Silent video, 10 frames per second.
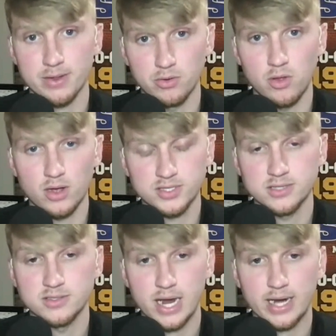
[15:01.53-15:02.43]
that Baylor
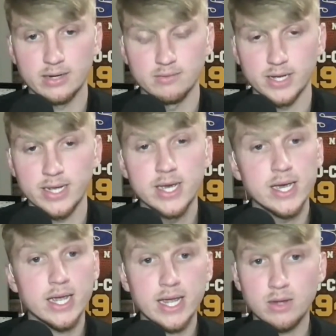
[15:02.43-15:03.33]
lost consecutively,
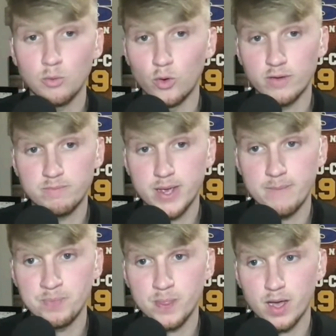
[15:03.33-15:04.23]
it would have
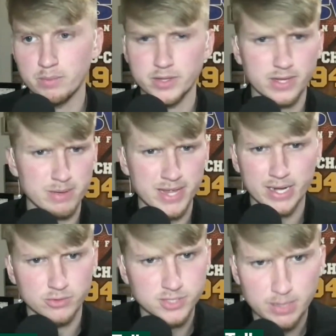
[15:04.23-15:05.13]
been, I mean, think
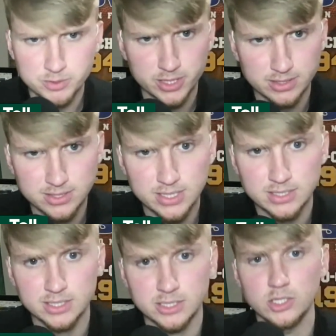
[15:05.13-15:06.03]
about that interception against
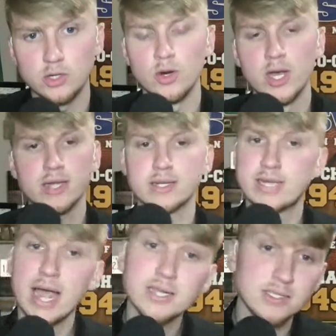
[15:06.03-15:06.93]
T C U,
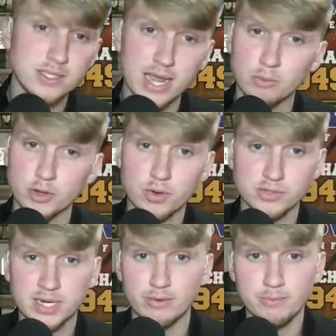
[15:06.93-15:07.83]
the Texas game where he
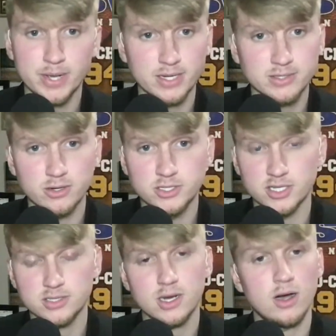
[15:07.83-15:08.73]
throws a couple picks that
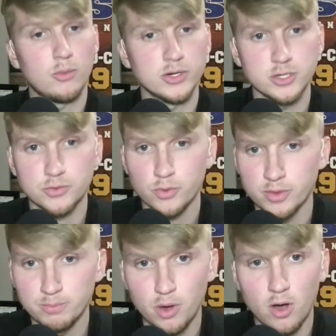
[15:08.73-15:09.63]
are just, oh, where are you
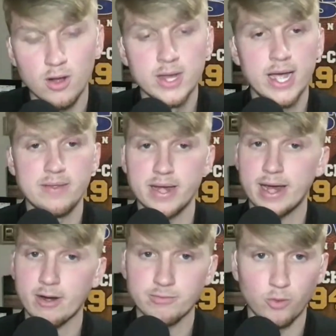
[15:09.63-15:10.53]
throwing the ball? And
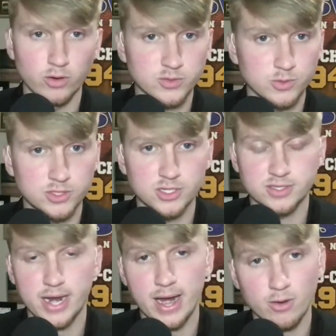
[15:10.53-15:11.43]
then Air Force was
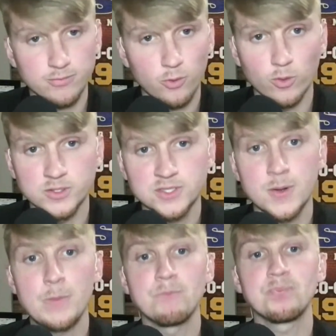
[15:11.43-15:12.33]
just Air
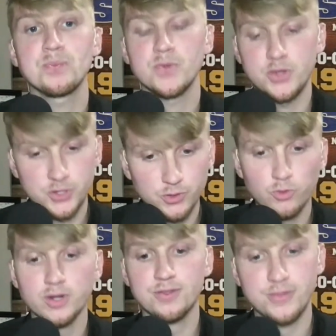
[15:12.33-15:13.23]
Force.
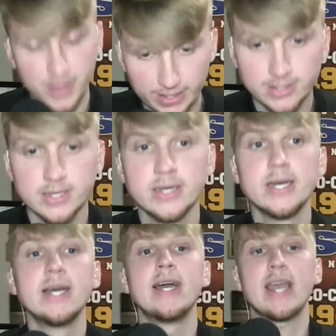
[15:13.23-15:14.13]
You would think